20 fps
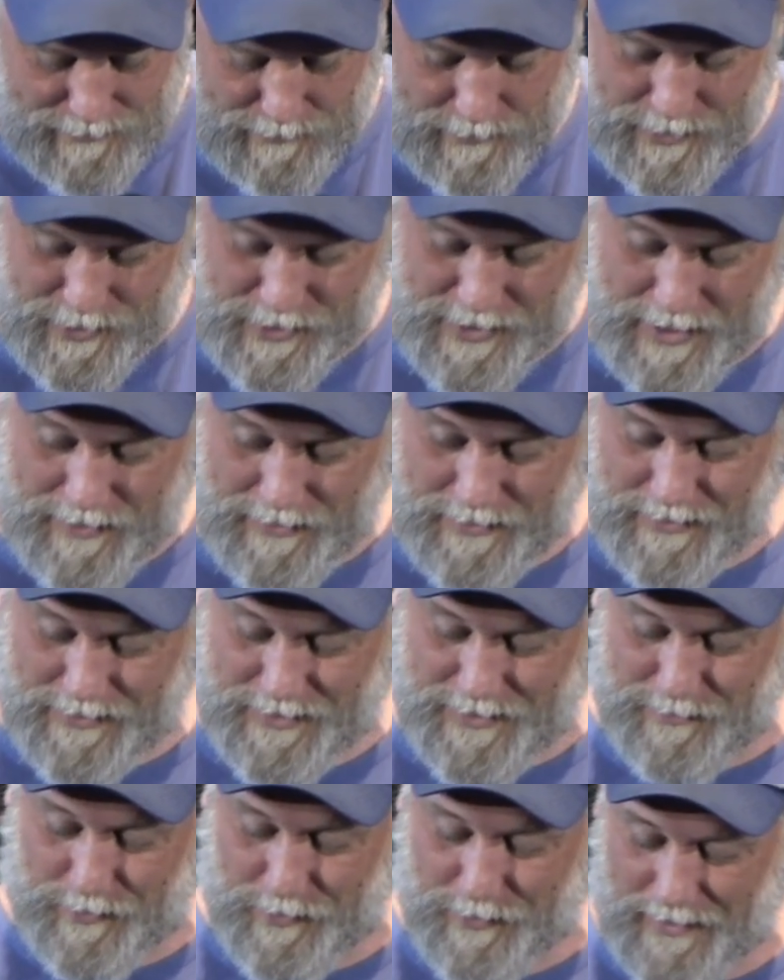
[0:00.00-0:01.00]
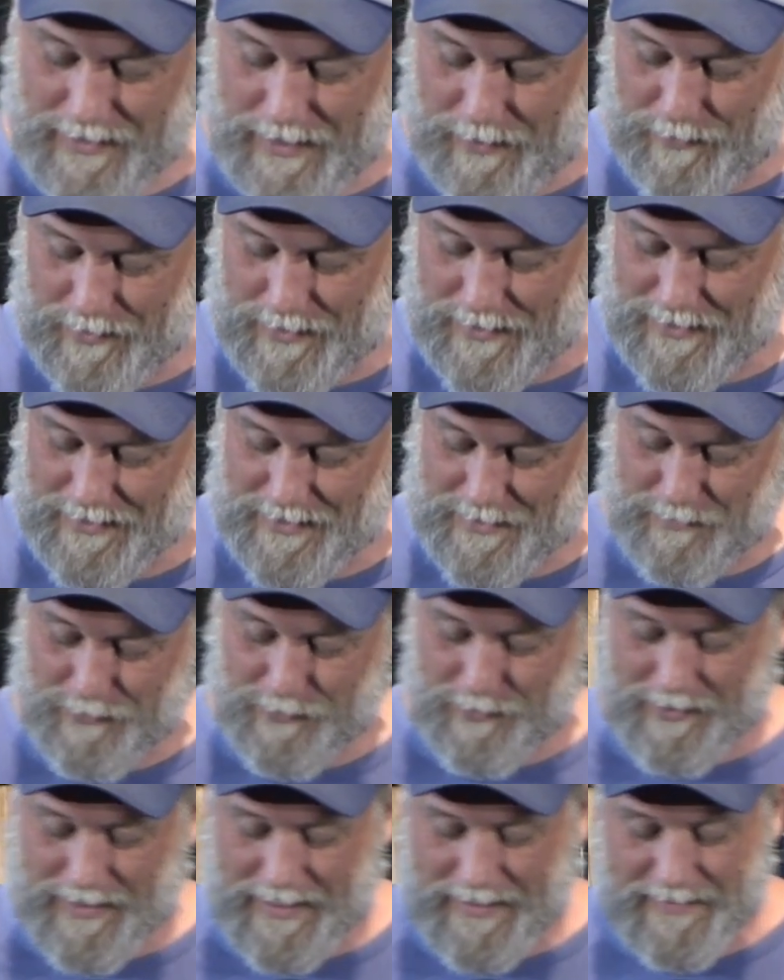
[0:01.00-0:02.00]
were sharing this morning, I want to
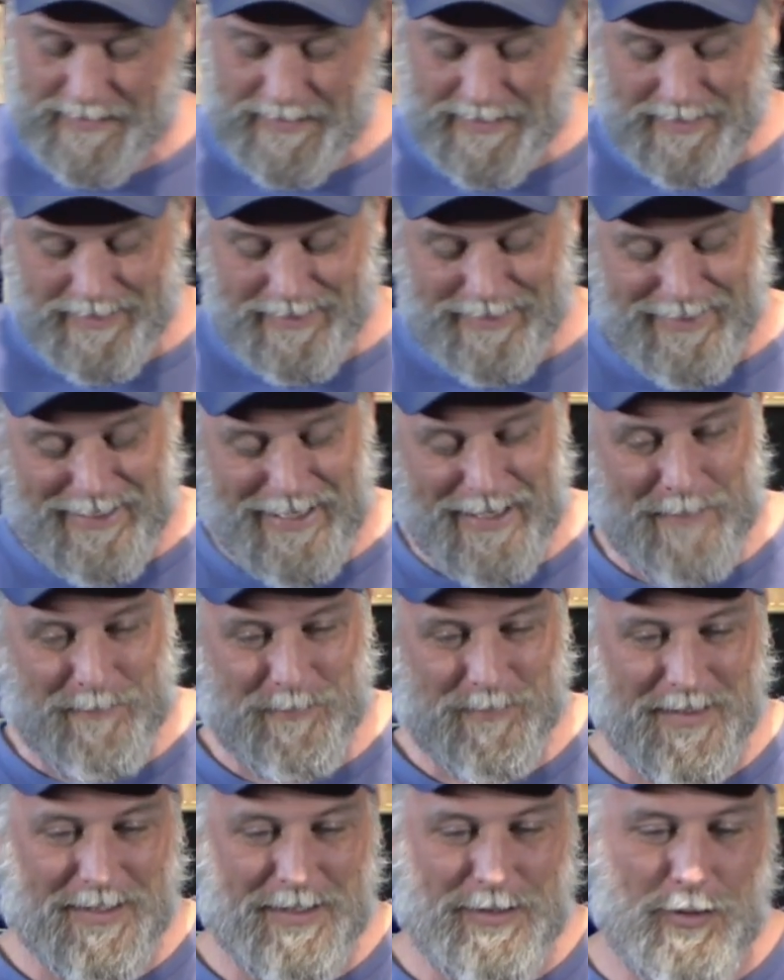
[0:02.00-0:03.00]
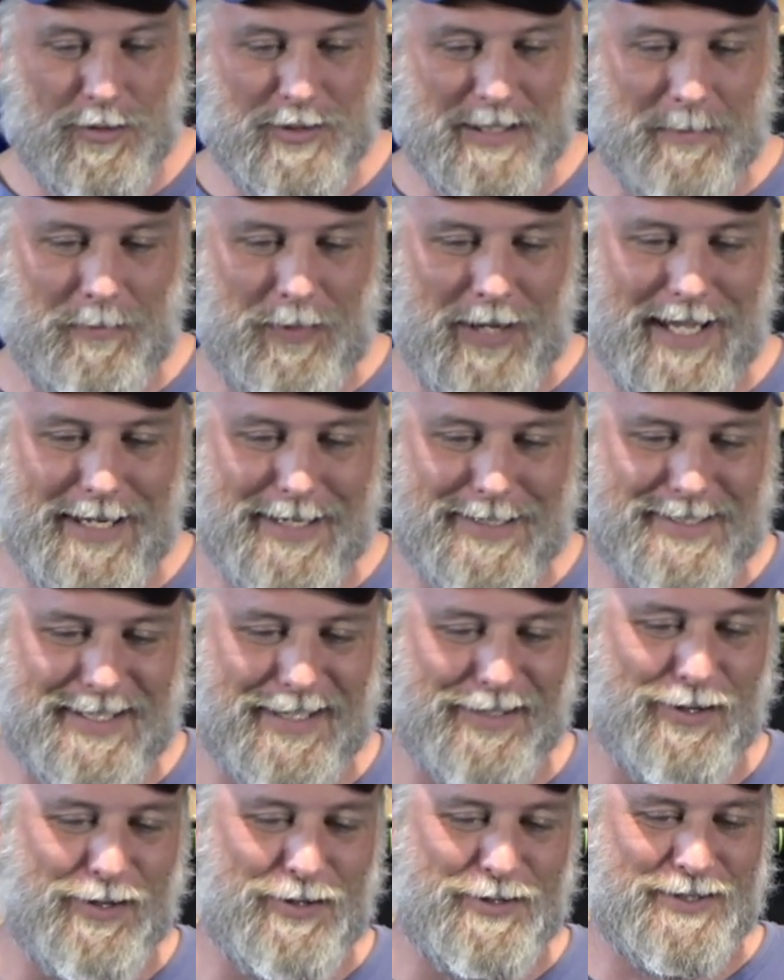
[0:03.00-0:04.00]
explore that. Um, Eugene
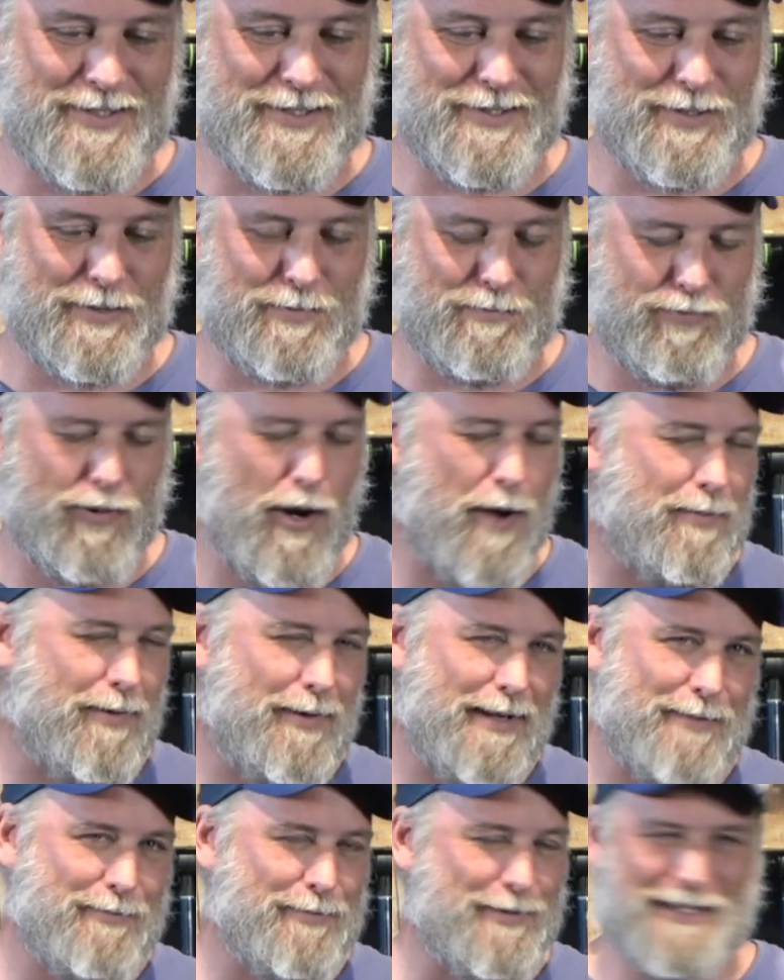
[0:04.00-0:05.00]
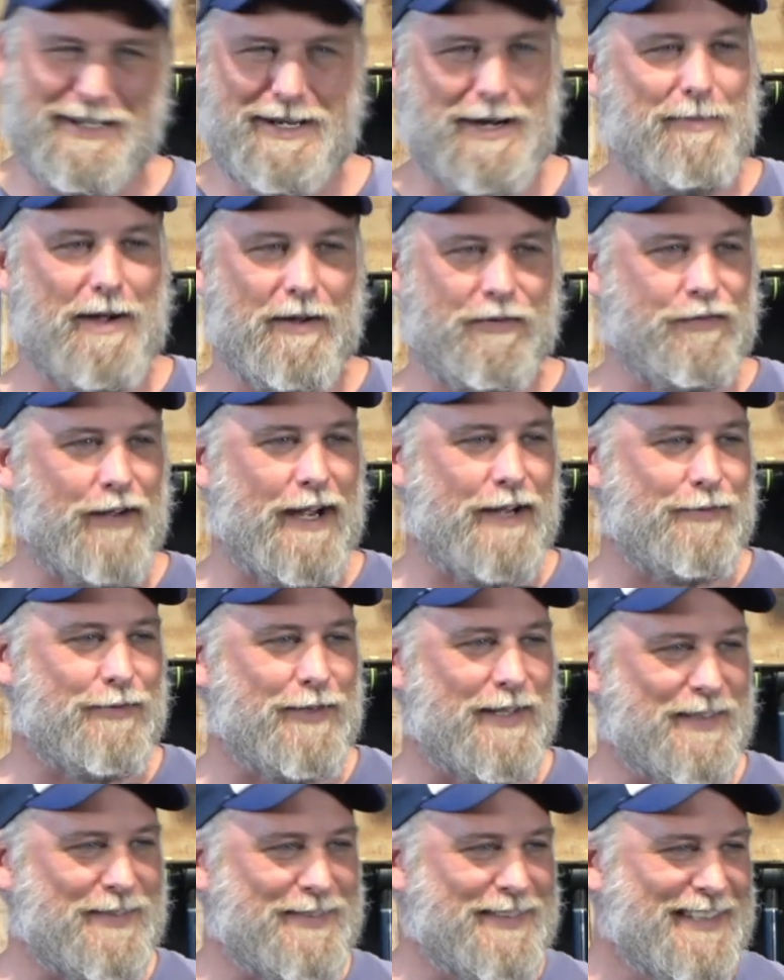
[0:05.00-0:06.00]
Peterson, who's probably, you know, my
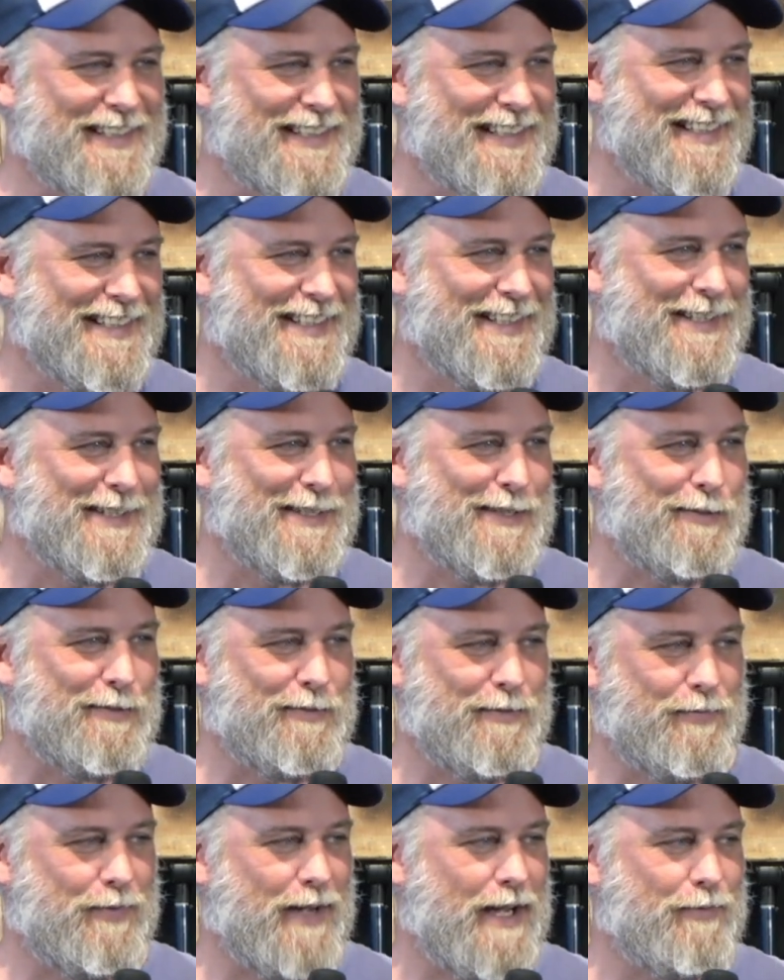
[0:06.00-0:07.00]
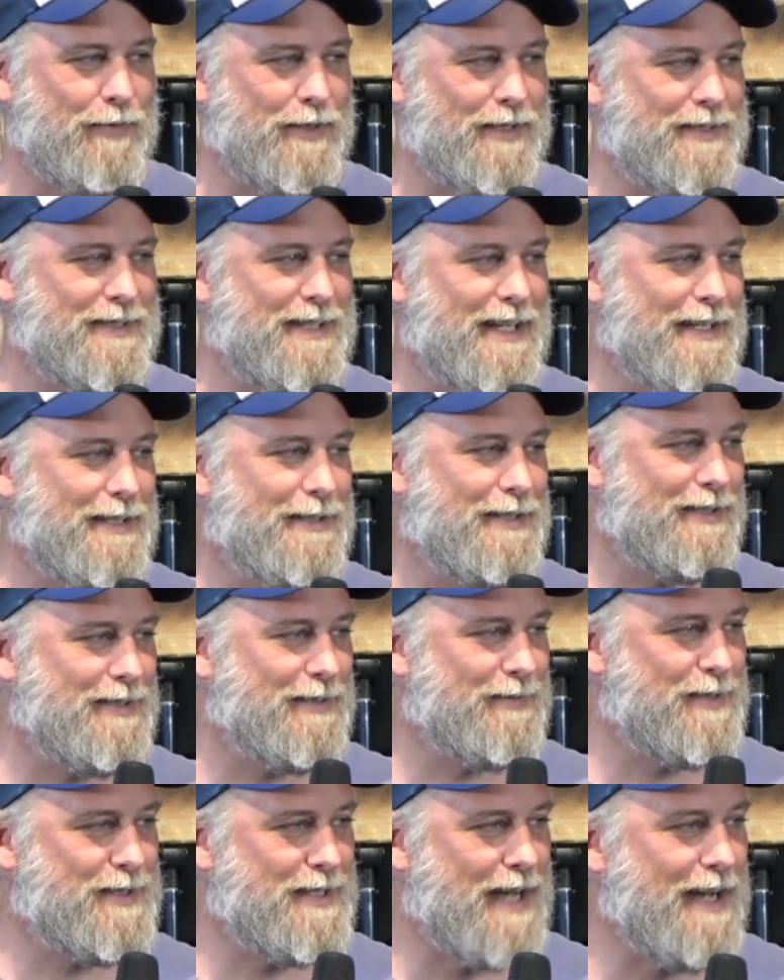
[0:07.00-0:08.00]
favorite favorite dead
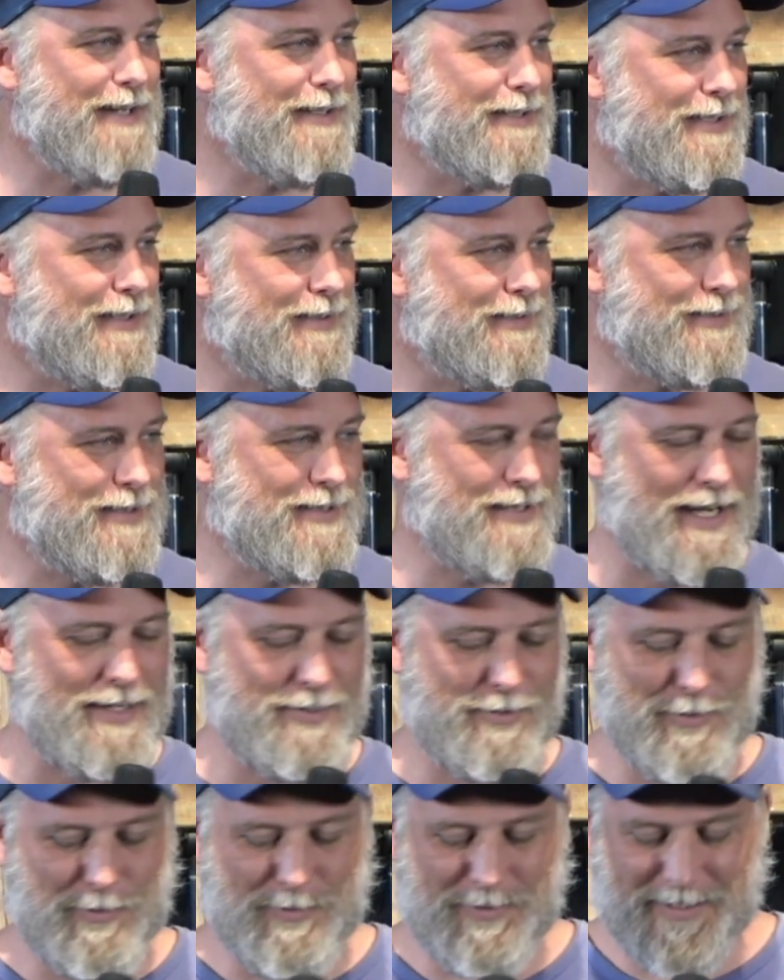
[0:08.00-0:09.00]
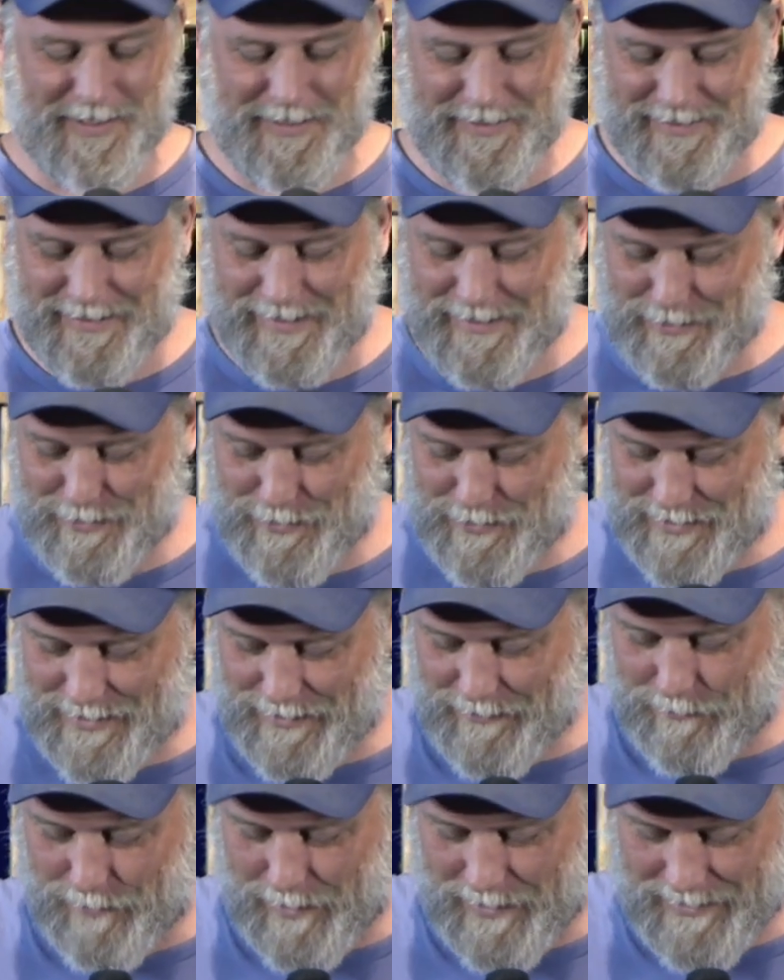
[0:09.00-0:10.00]
saint, Saint Eugene, Saint
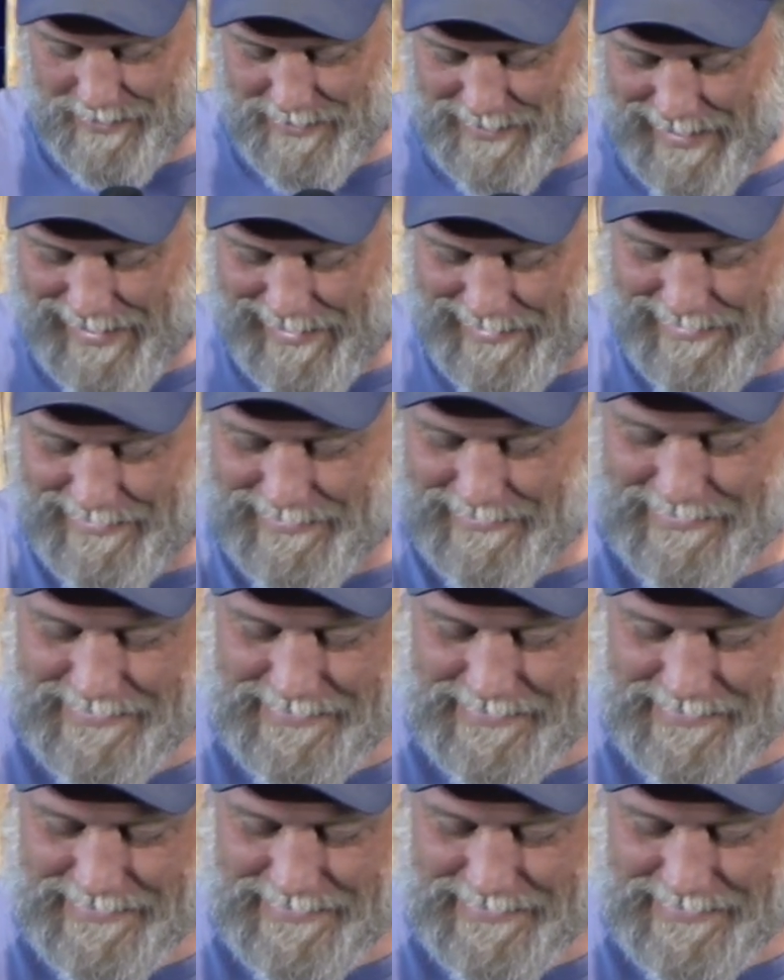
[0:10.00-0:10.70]
Eugene of Montana.